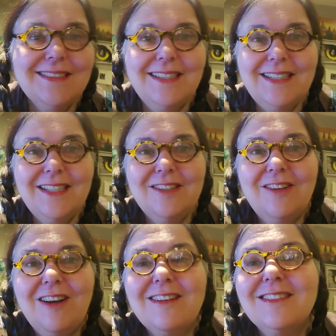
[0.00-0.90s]
Lydia
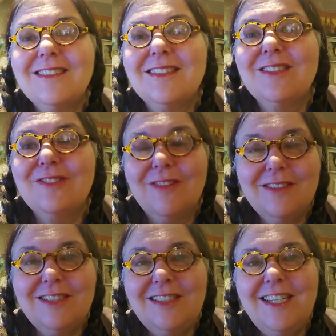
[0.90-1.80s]
Knox
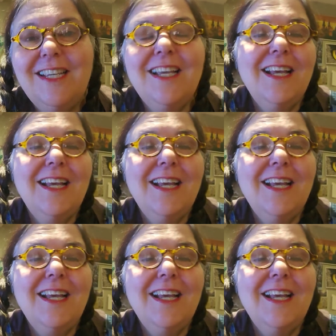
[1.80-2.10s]
Astrology.